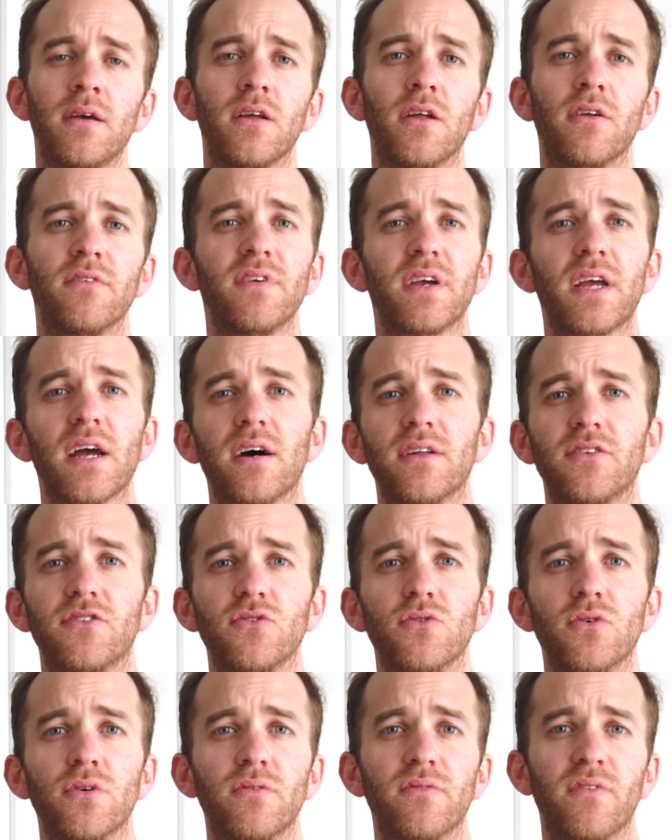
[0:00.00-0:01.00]
If you can't
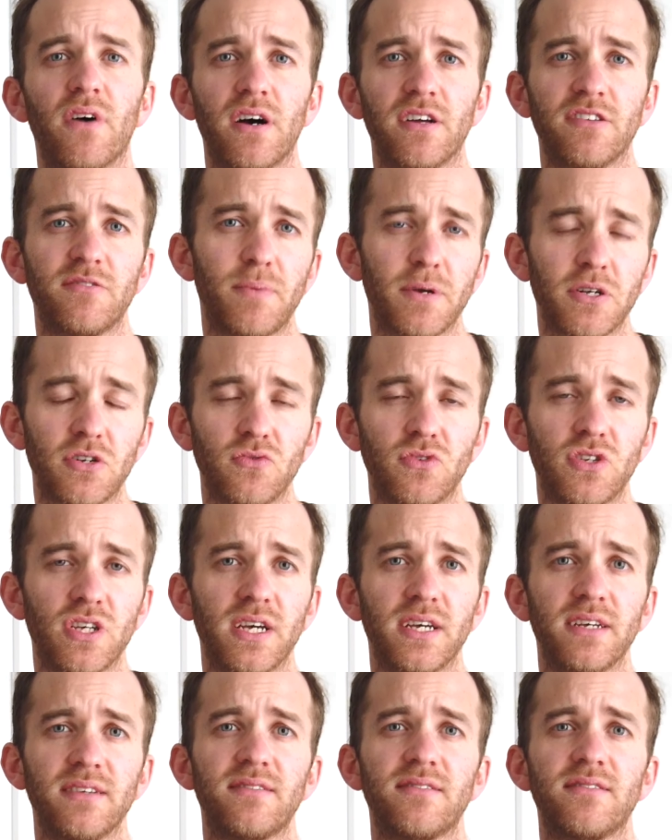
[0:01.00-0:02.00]
do it via special
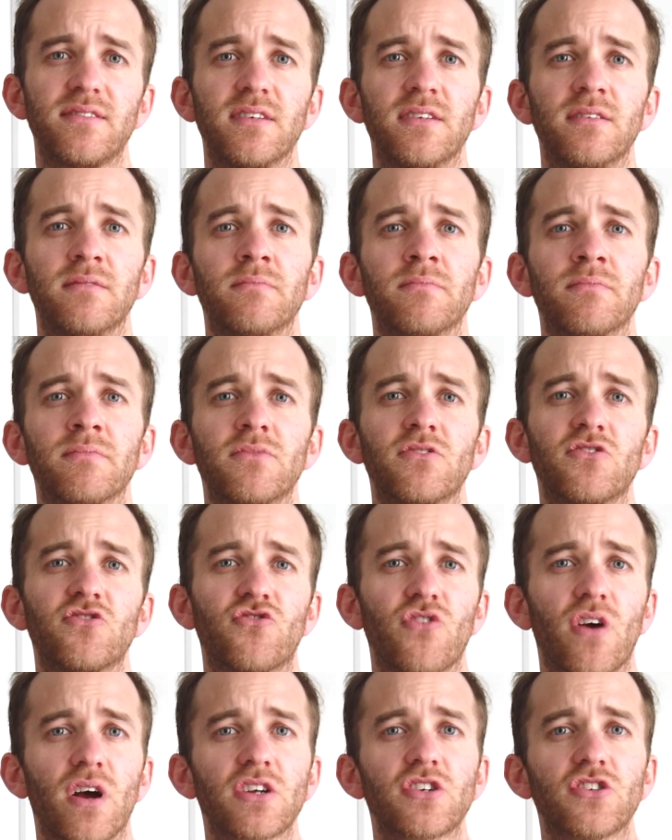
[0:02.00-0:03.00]
tests and
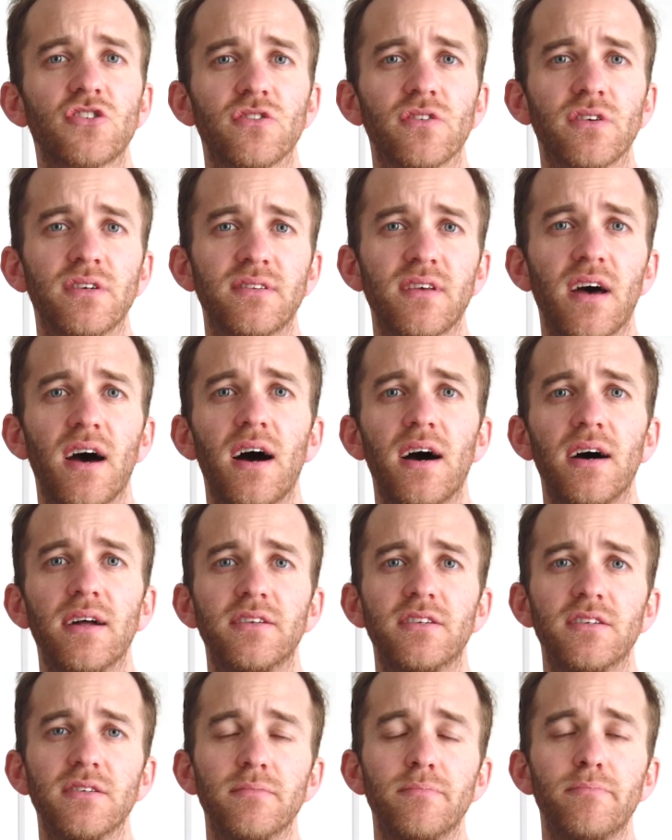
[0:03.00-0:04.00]
structure is
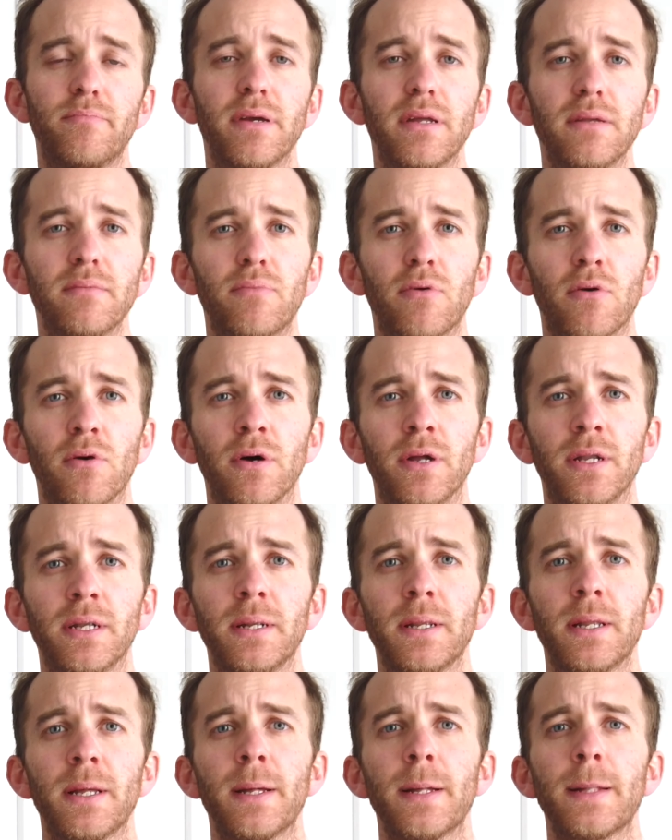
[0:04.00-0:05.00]
hard to
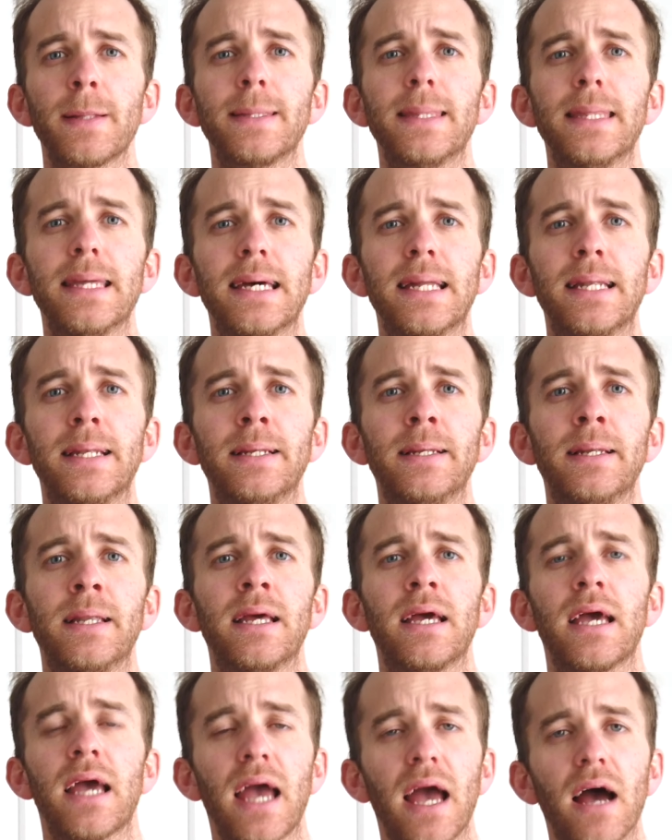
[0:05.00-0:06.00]
pinpoint, then
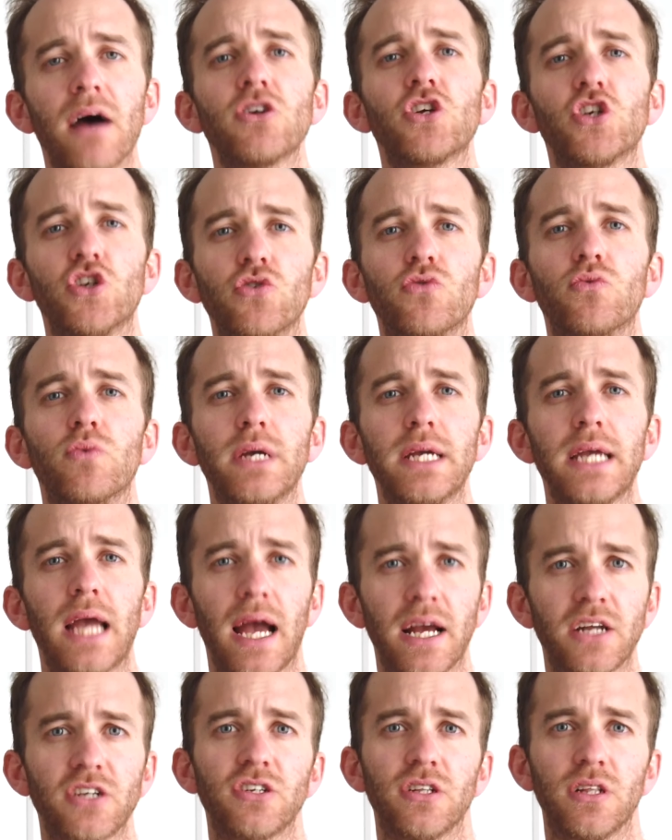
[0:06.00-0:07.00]
how should we
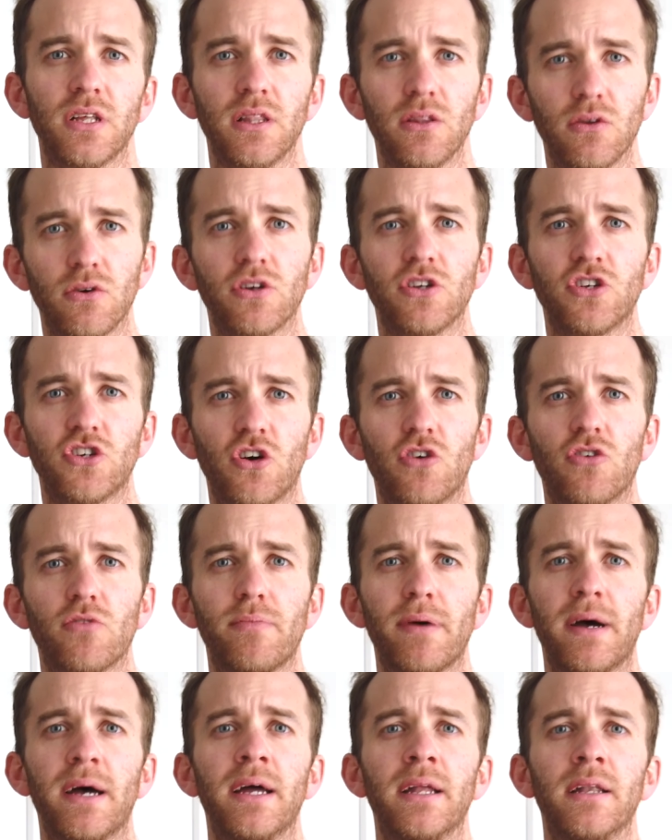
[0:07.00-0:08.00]
actually look at shoulder
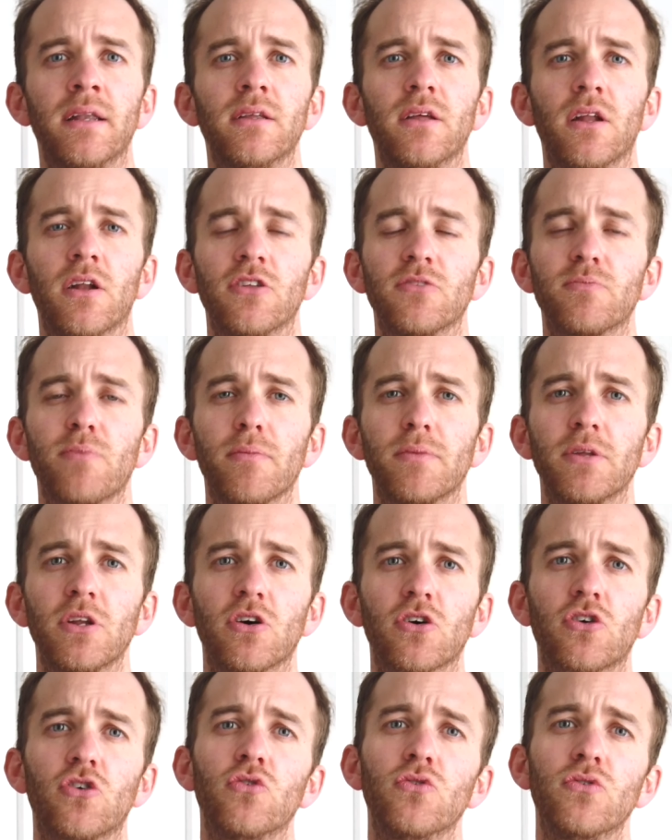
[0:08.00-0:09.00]
pain? It's probably
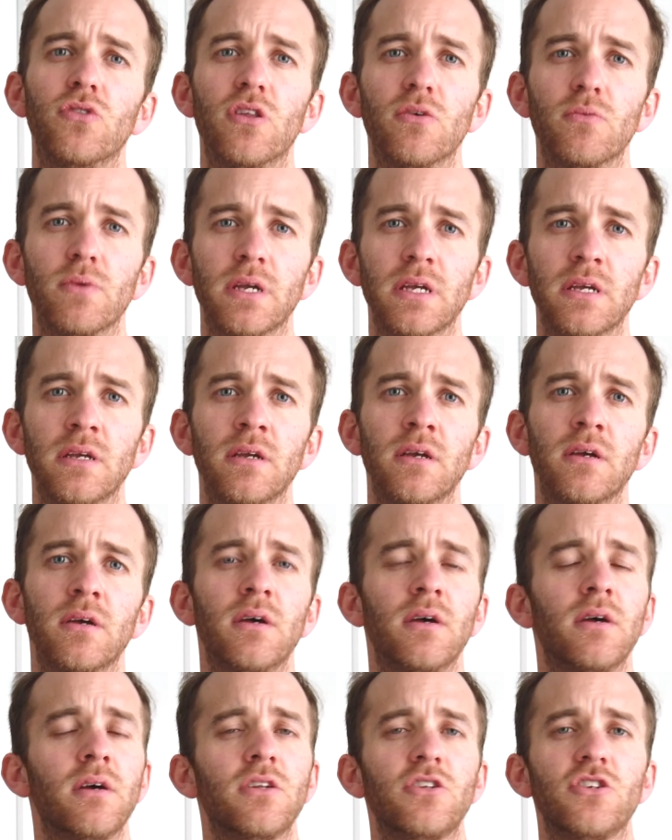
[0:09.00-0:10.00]
not good that we
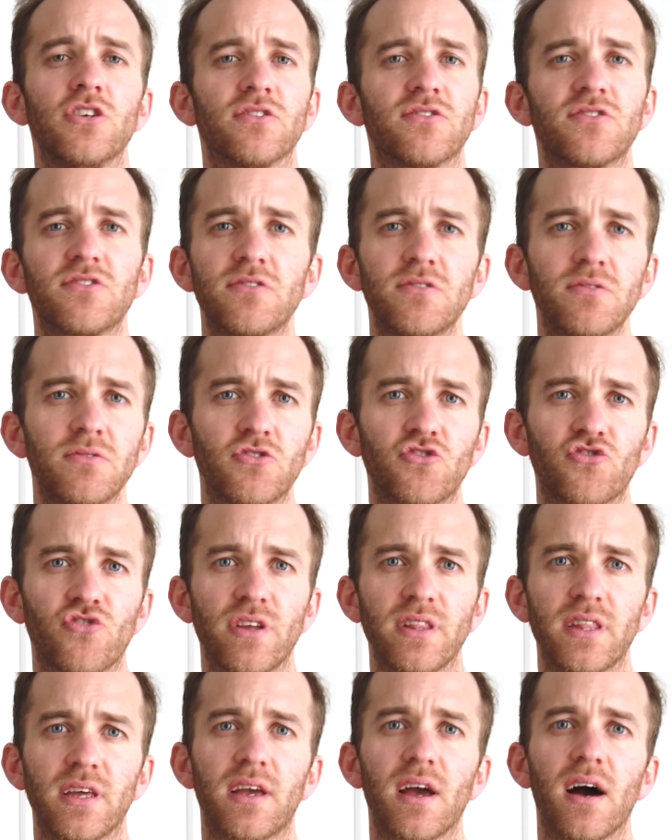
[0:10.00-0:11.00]
just
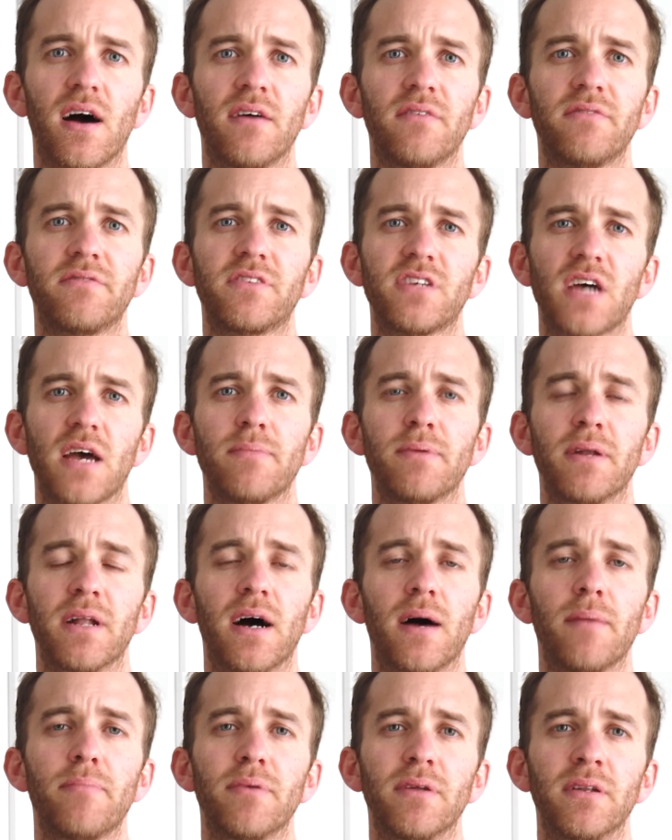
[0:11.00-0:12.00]
treat the cuff, tape it
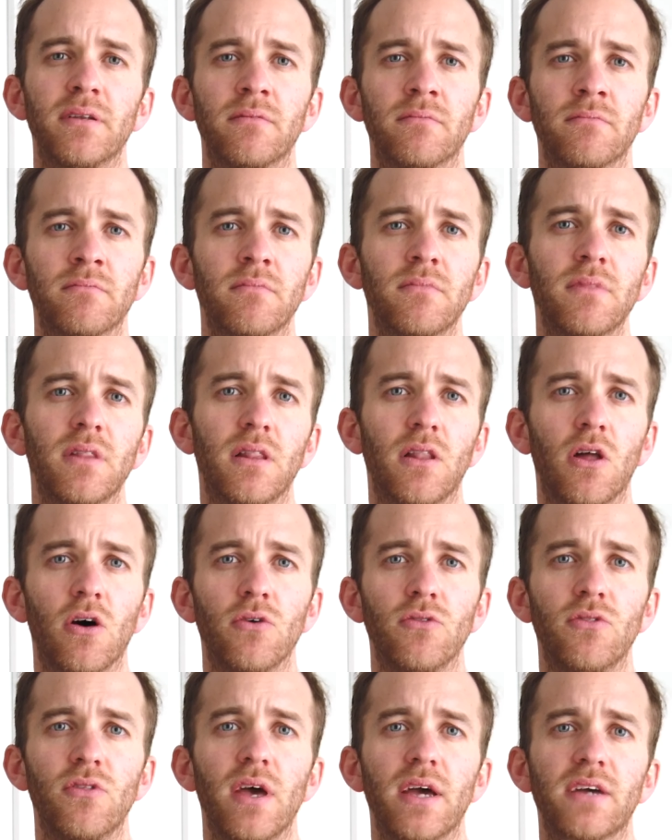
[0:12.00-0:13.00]
up and
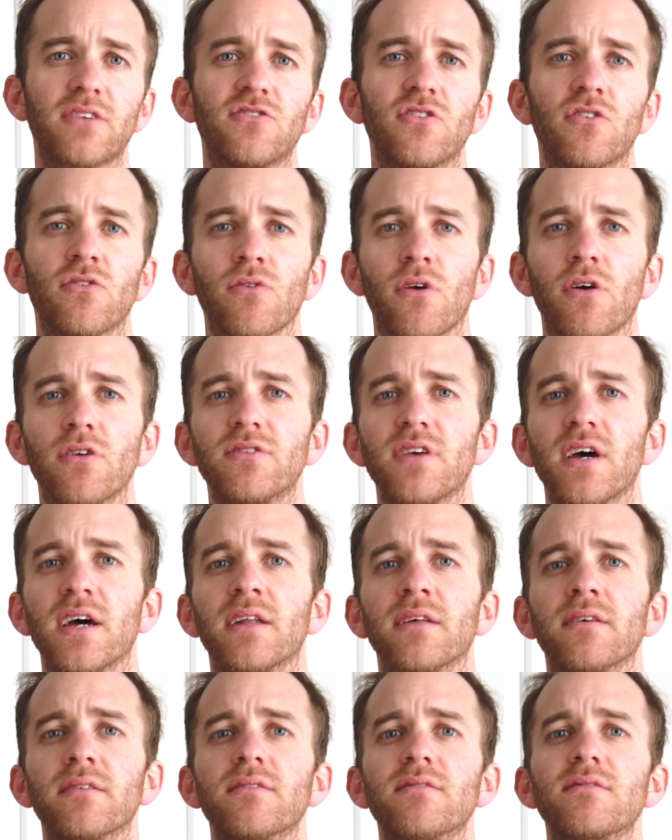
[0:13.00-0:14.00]
load the external
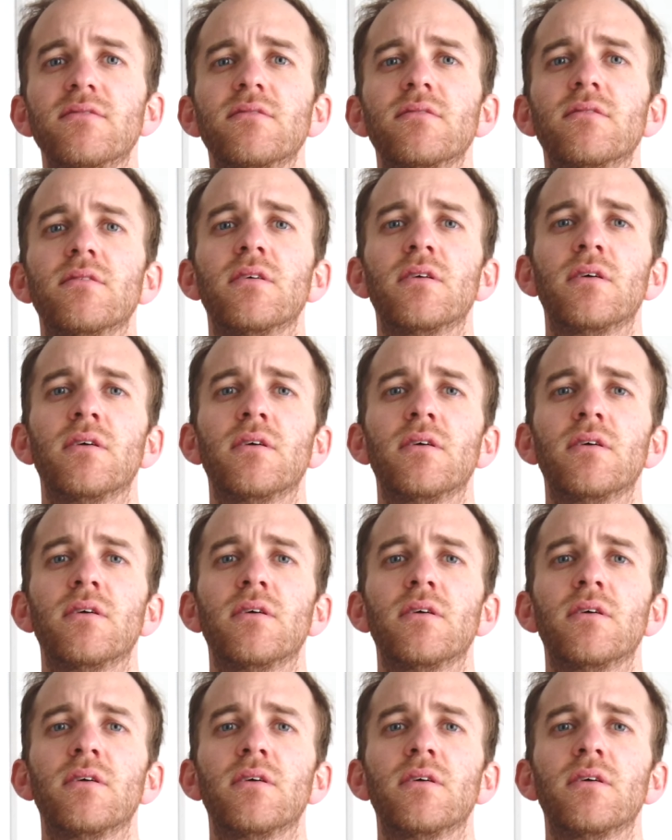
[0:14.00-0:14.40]
rotators.